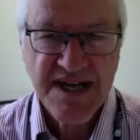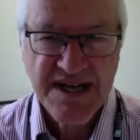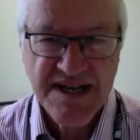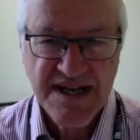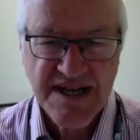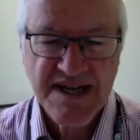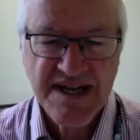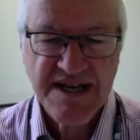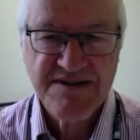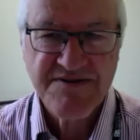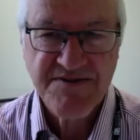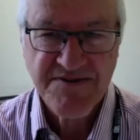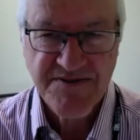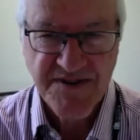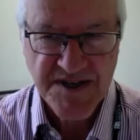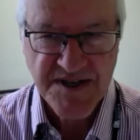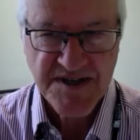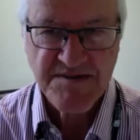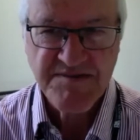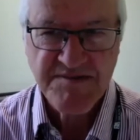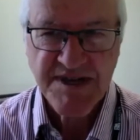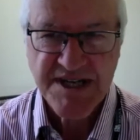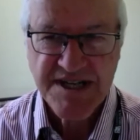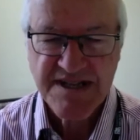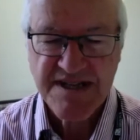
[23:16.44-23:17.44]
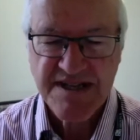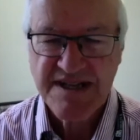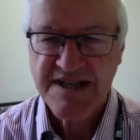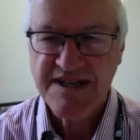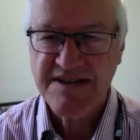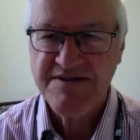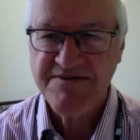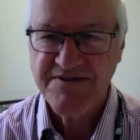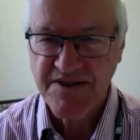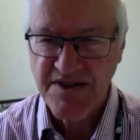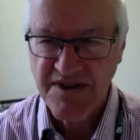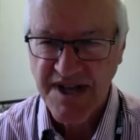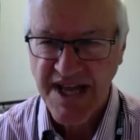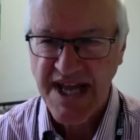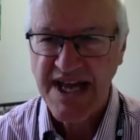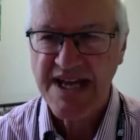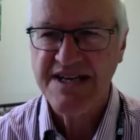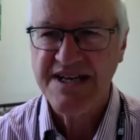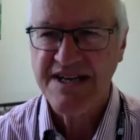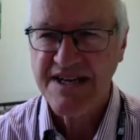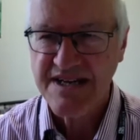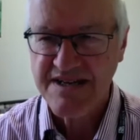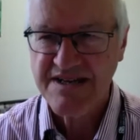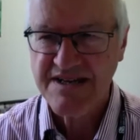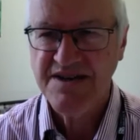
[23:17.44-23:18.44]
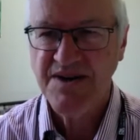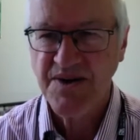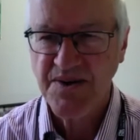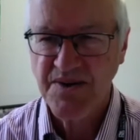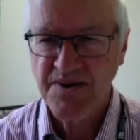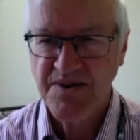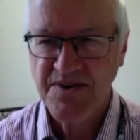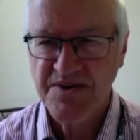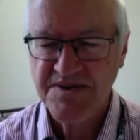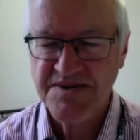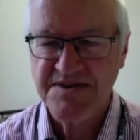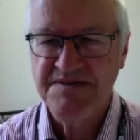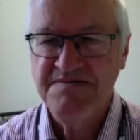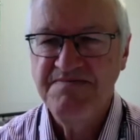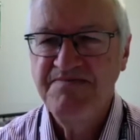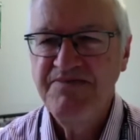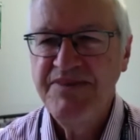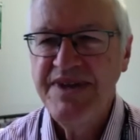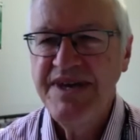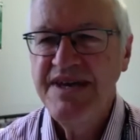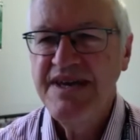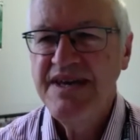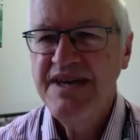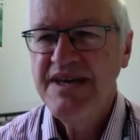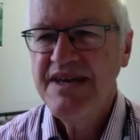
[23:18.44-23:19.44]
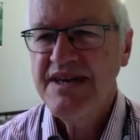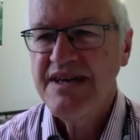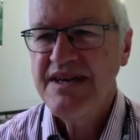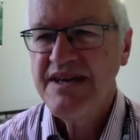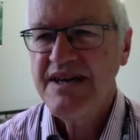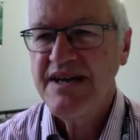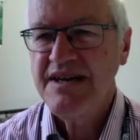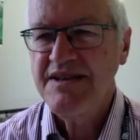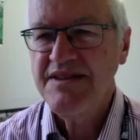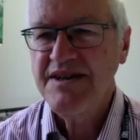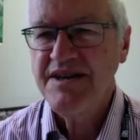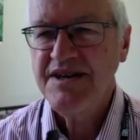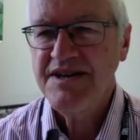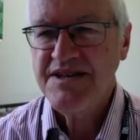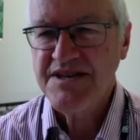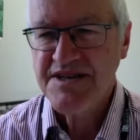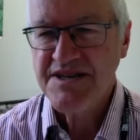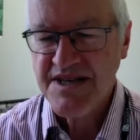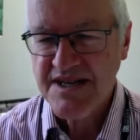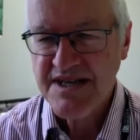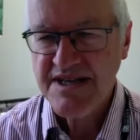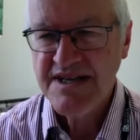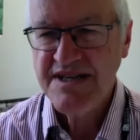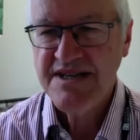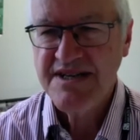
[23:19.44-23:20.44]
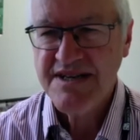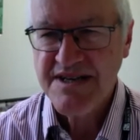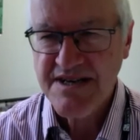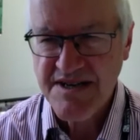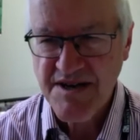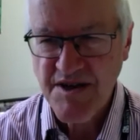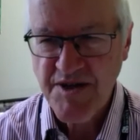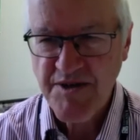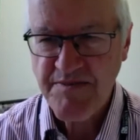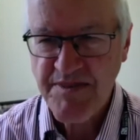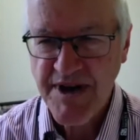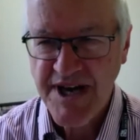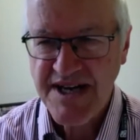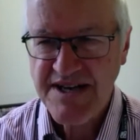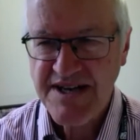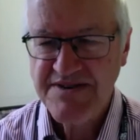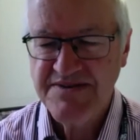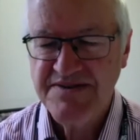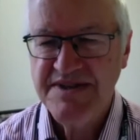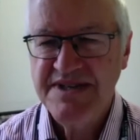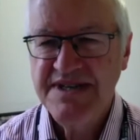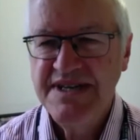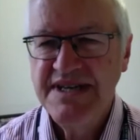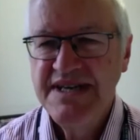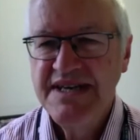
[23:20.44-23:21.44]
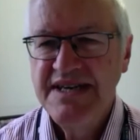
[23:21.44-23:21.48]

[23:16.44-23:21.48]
had fundamentally a volcanic cause, and they're entirely earthbound.